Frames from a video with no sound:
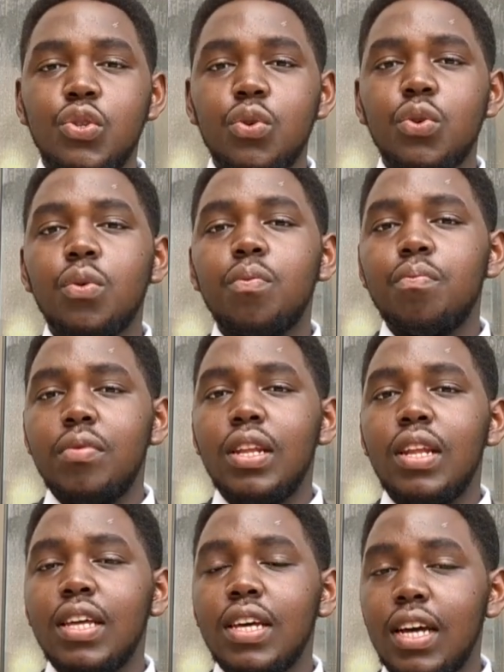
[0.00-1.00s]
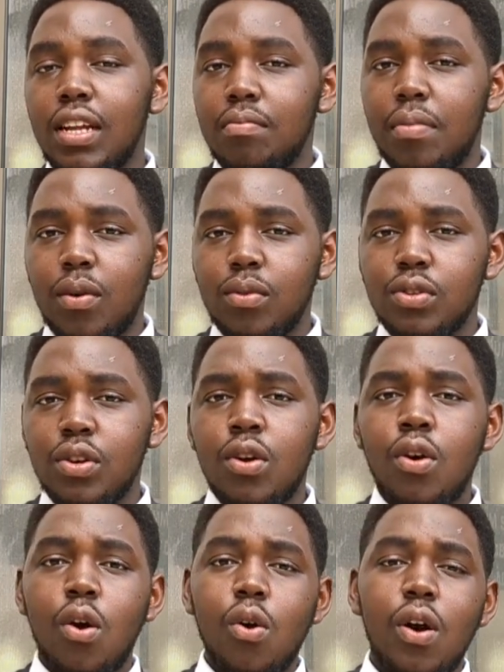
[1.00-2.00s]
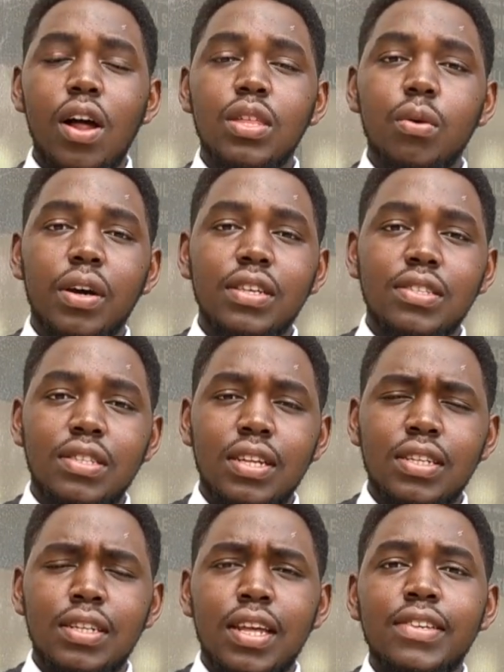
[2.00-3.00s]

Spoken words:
to be legally bound, or otherwise stated